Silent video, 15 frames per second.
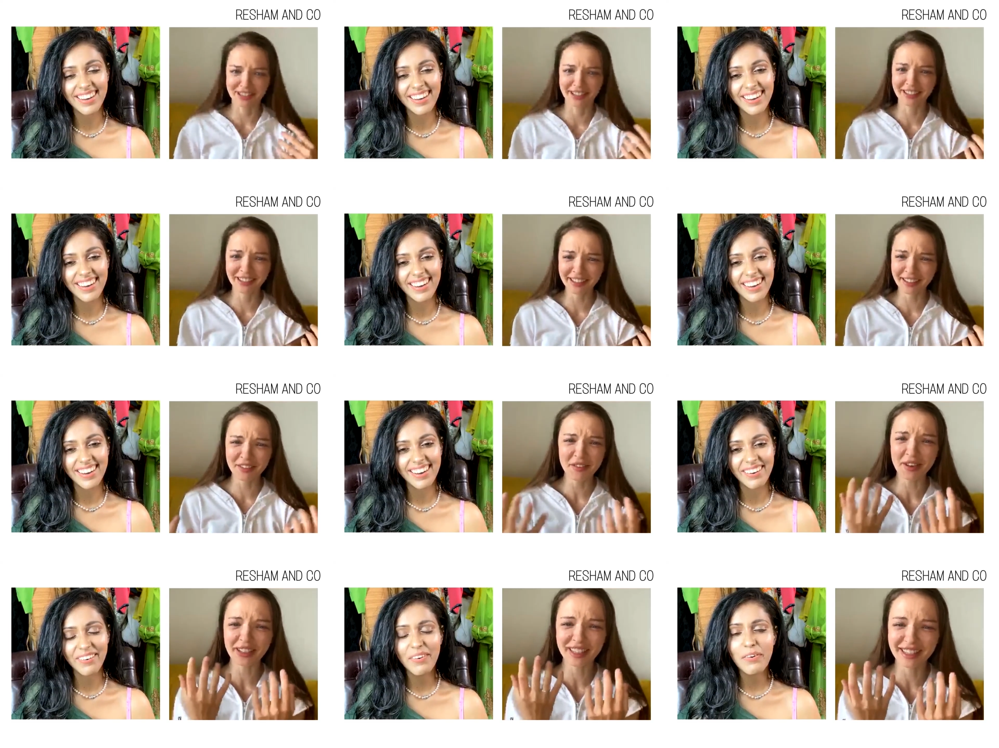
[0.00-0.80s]

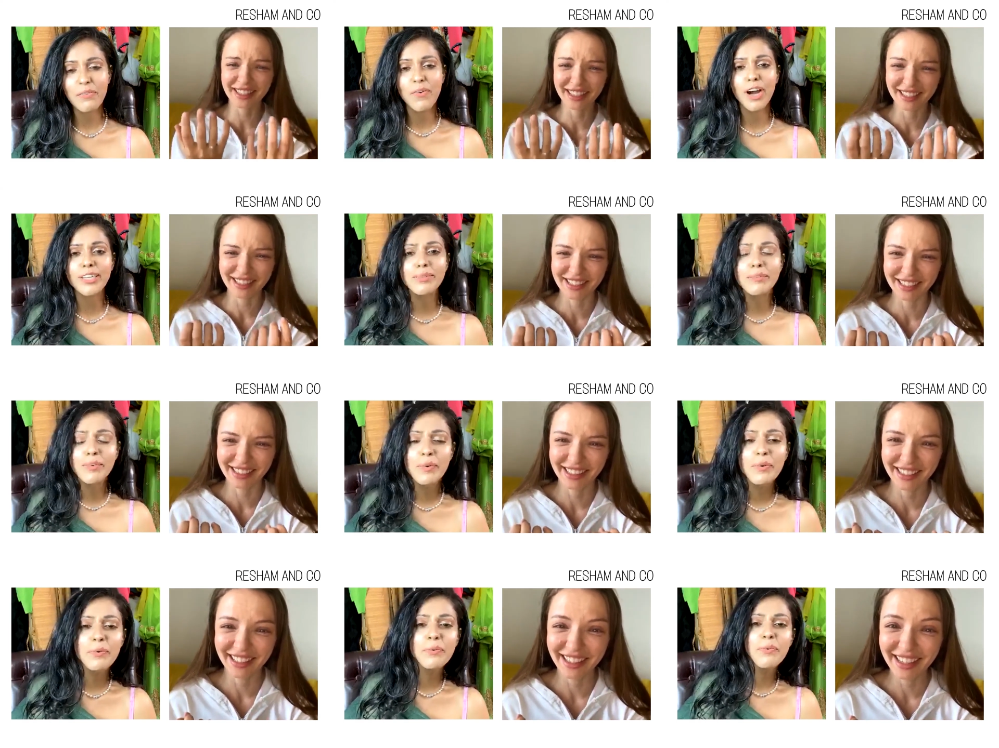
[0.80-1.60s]
Speaker 1: oh, this? what
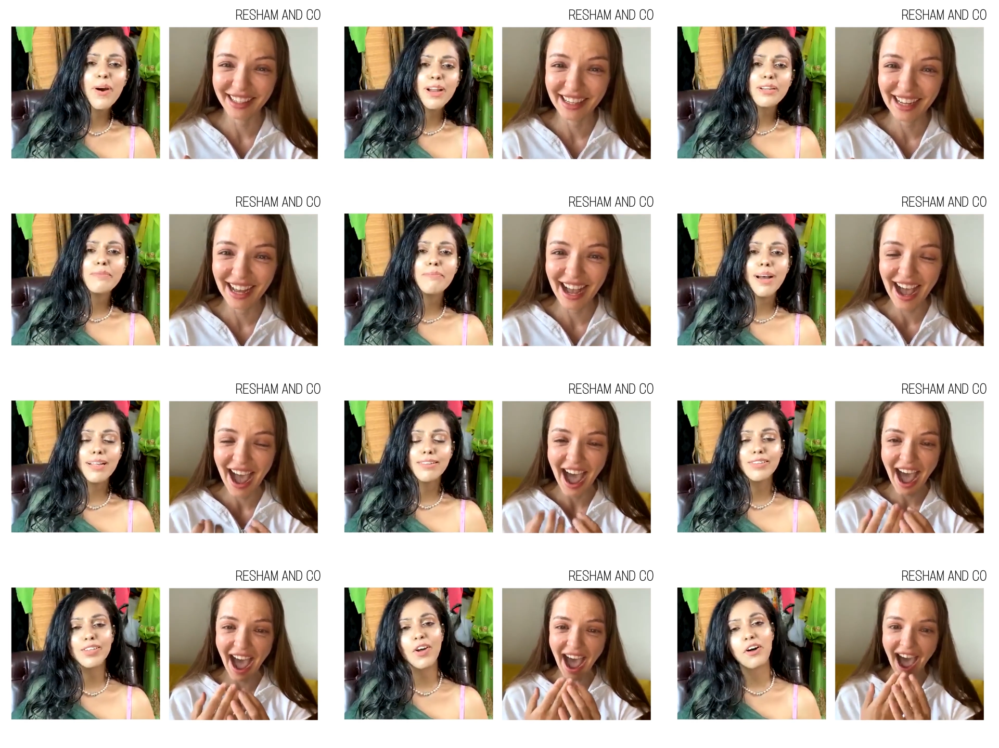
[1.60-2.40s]
Speaker 2: what
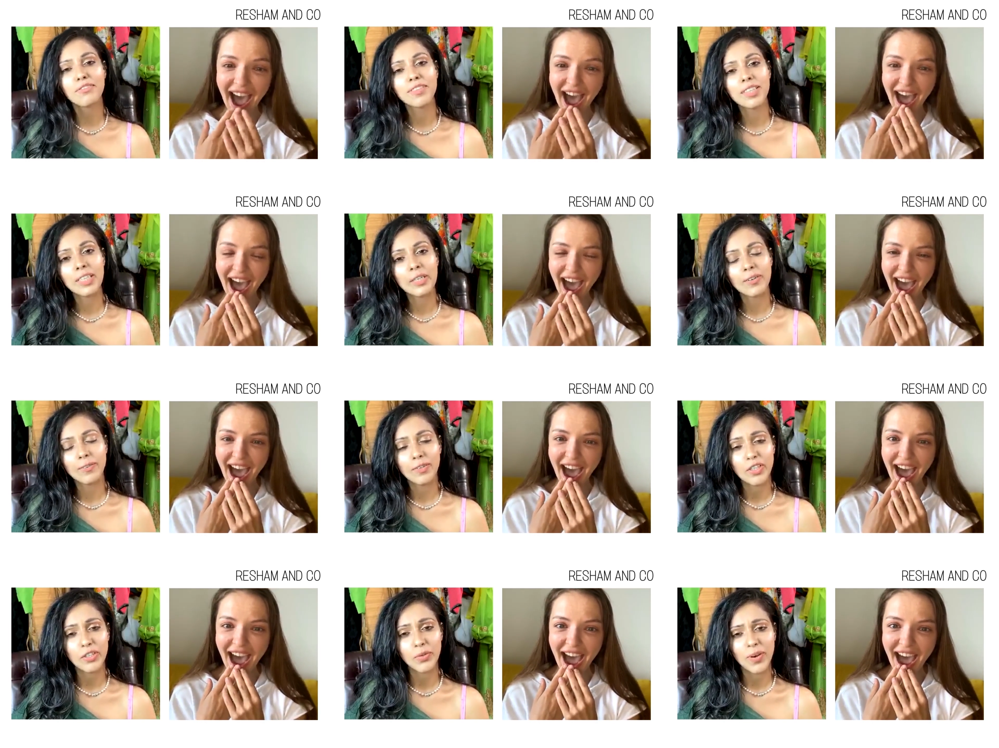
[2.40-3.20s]
month of the
Speaker 1: year
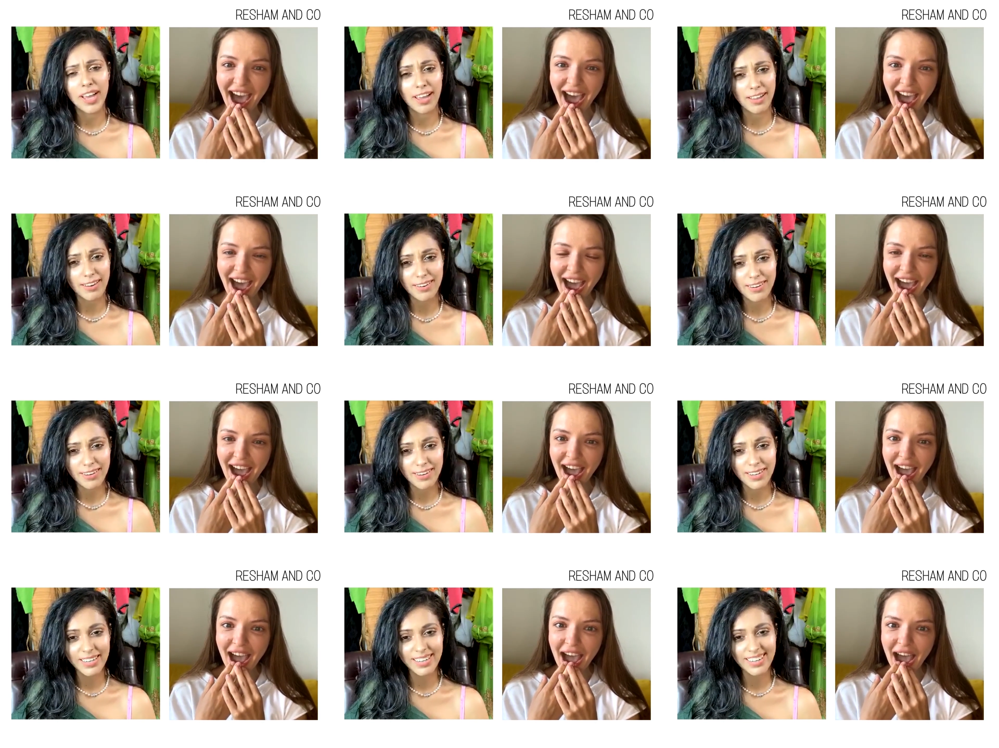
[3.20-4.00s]
were you here?
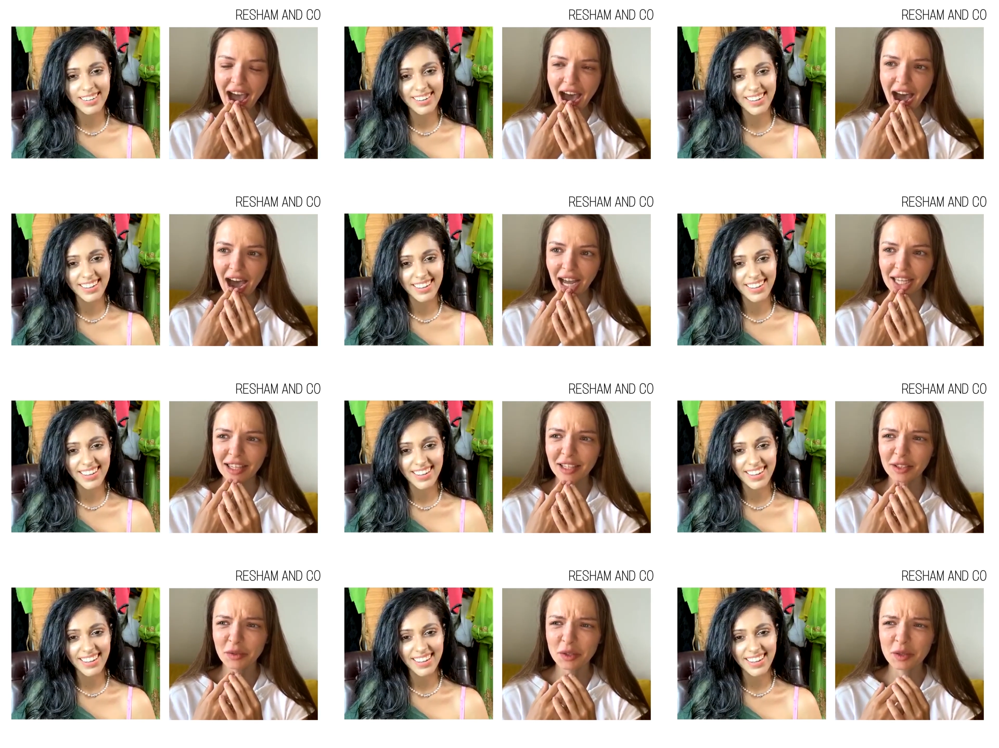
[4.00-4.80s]
I
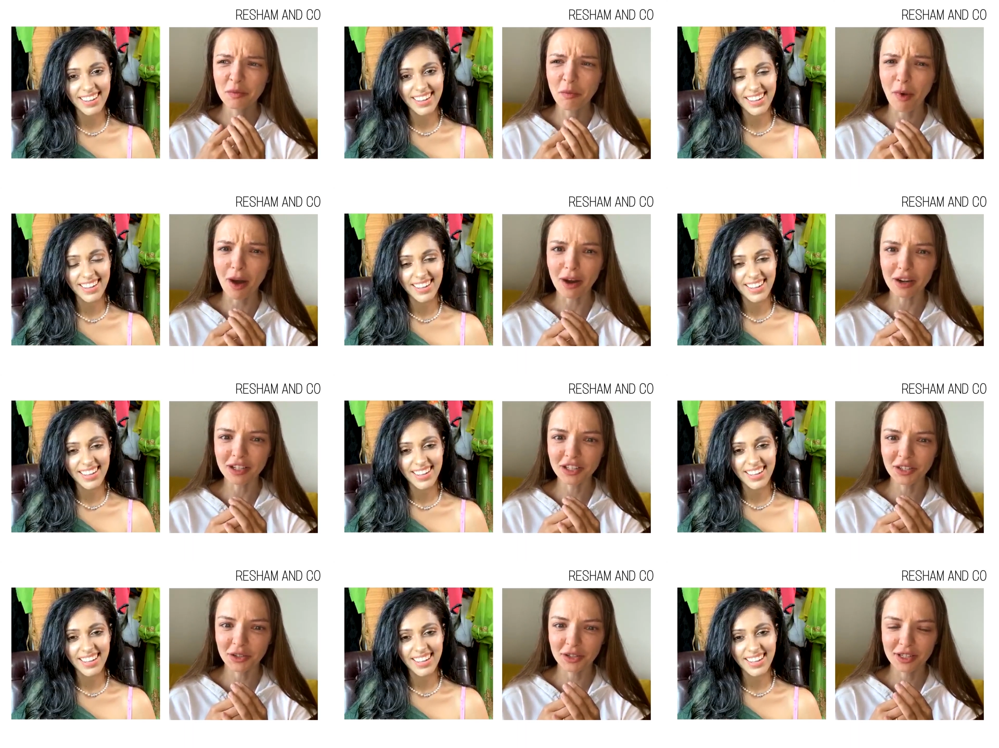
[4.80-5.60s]
think it was
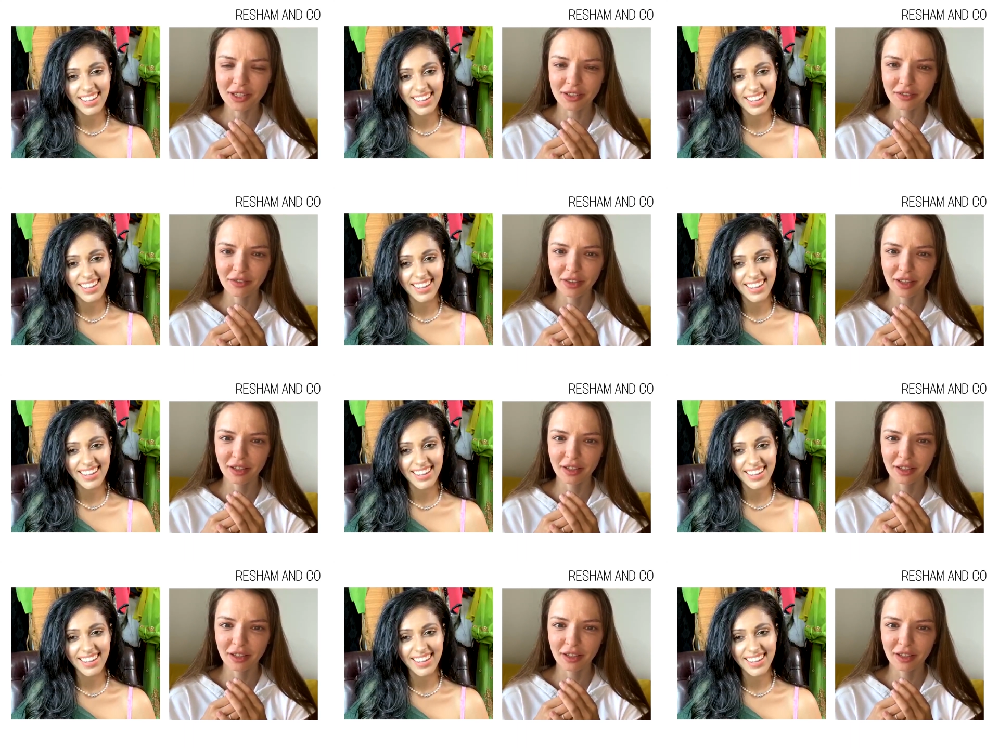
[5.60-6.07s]
March or something.